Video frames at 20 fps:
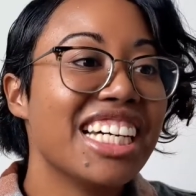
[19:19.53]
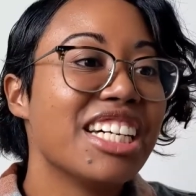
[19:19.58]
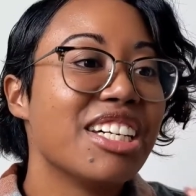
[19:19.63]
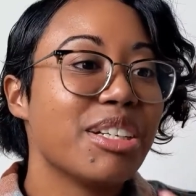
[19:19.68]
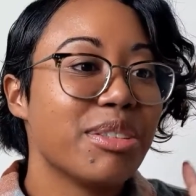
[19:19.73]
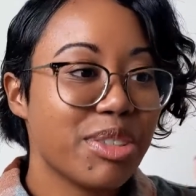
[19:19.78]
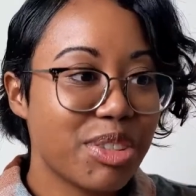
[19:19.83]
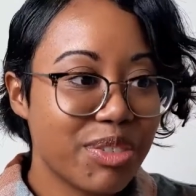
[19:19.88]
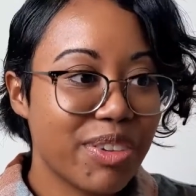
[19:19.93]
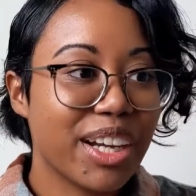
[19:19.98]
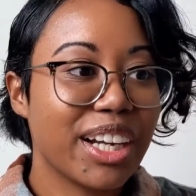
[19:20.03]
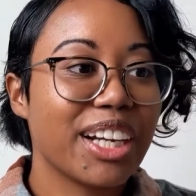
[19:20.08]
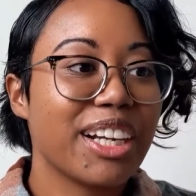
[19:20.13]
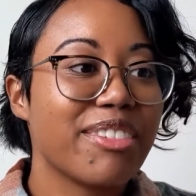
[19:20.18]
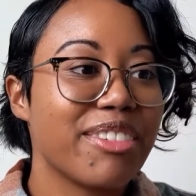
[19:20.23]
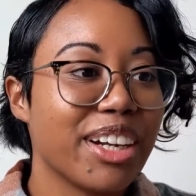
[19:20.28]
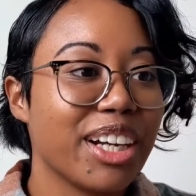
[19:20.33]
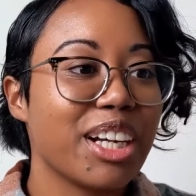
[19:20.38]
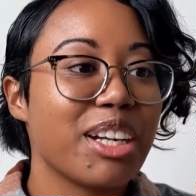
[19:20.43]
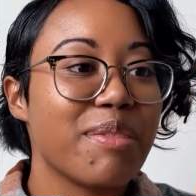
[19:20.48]
It was very,
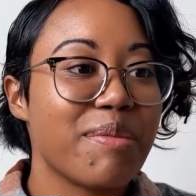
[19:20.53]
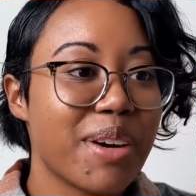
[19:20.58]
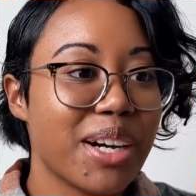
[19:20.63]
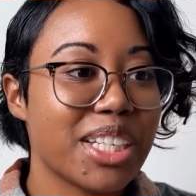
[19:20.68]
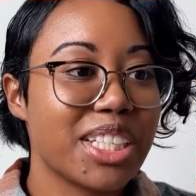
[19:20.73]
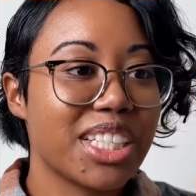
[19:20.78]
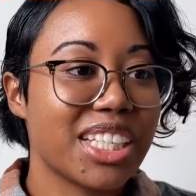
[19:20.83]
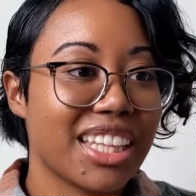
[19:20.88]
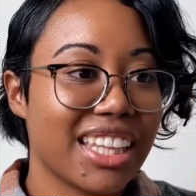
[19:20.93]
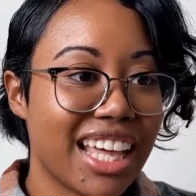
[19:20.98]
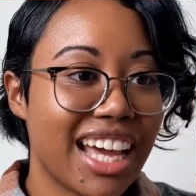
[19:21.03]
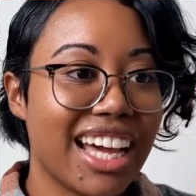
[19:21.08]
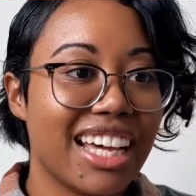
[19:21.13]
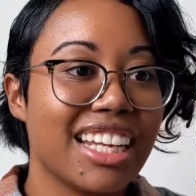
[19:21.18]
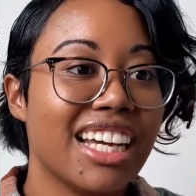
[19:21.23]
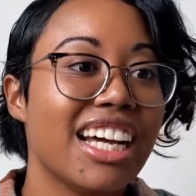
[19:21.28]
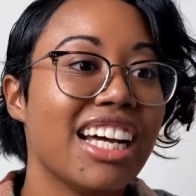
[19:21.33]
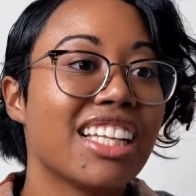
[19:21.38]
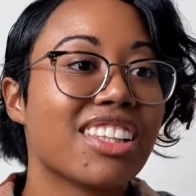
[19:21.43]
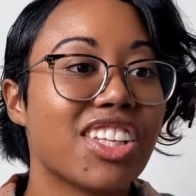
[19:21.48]
very much that.
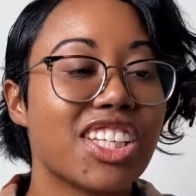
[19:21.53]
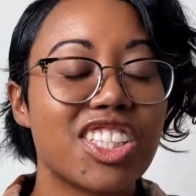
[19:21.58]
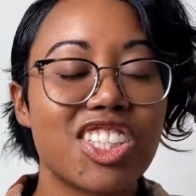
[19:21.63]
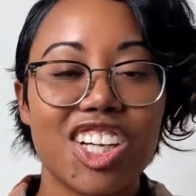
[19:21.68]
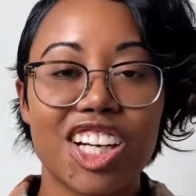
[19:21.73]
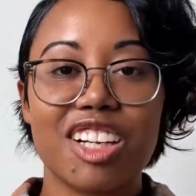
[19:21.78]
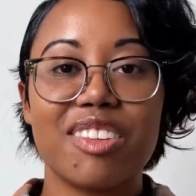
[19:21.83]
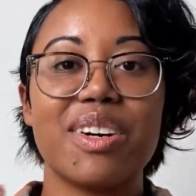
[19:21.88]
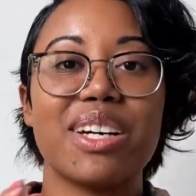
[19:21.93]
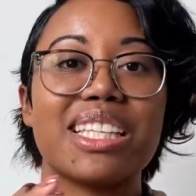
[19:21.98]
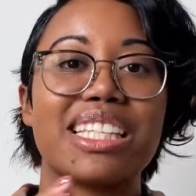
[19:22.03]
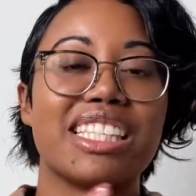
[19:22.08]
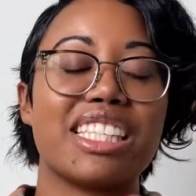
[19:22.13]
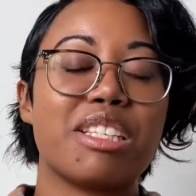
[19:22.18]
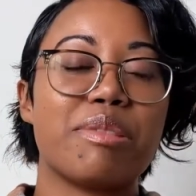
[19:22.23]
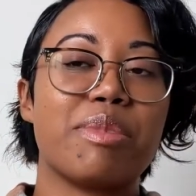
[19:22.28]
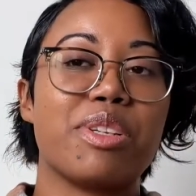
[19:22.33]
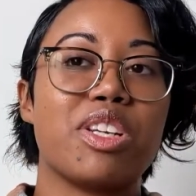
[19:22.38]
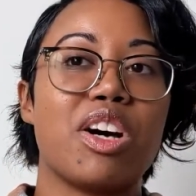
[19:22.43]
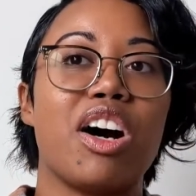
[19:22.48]
Let's talk about the
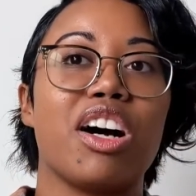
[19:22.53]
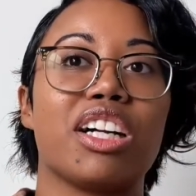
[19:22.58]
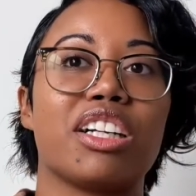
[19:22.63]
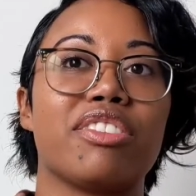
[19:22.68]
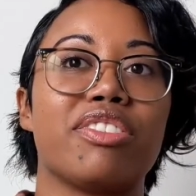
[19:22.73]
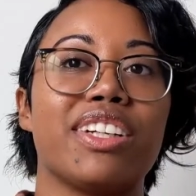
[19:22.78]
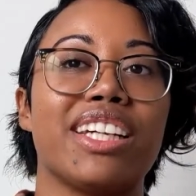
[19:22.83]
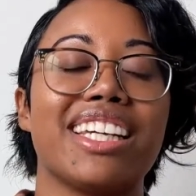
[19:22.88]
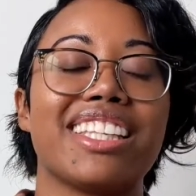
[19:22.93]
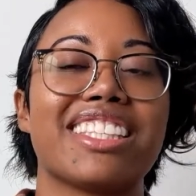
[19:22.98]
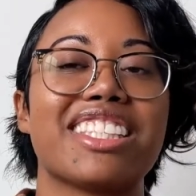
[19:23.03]
cinematography.